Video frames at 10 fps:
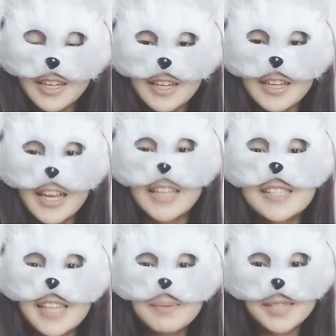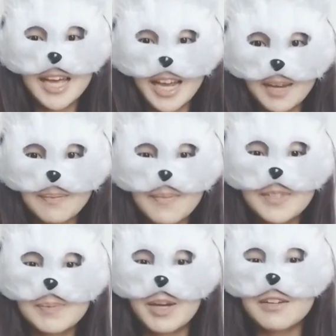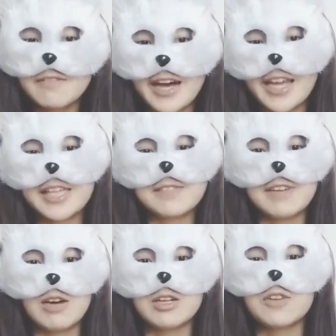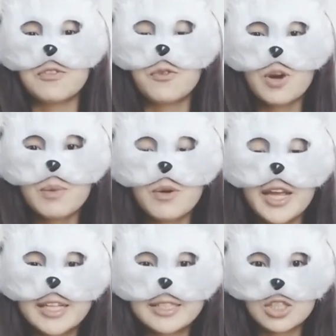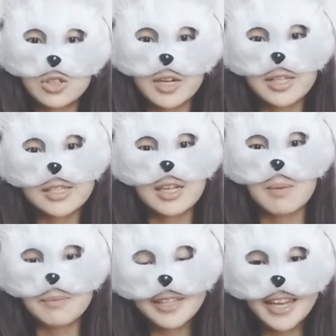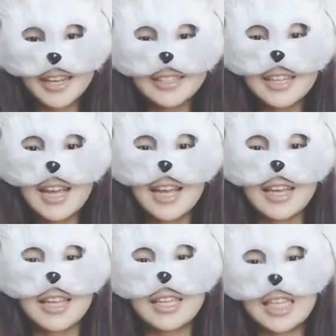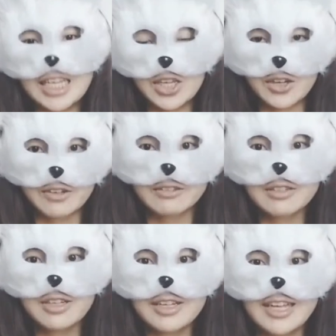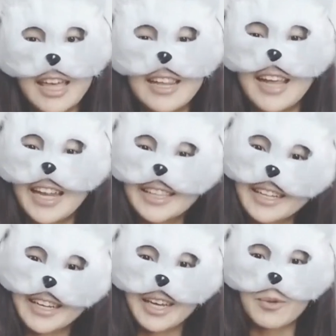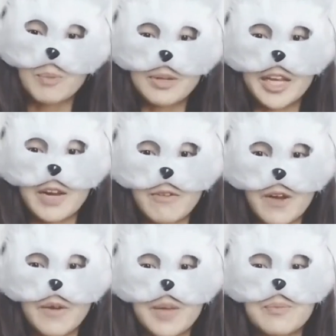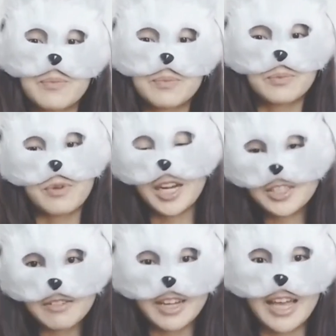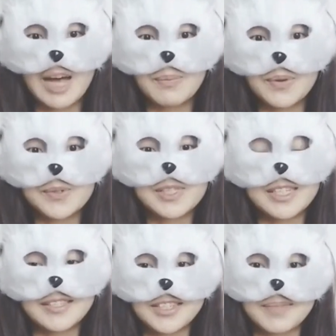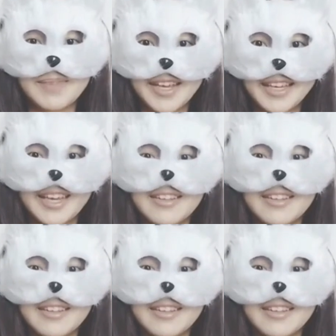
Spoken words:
At the same time, Spotify has filed a formal antitrust complaint in the EU, and likely it will play a role in pressuring Apple's decision-making.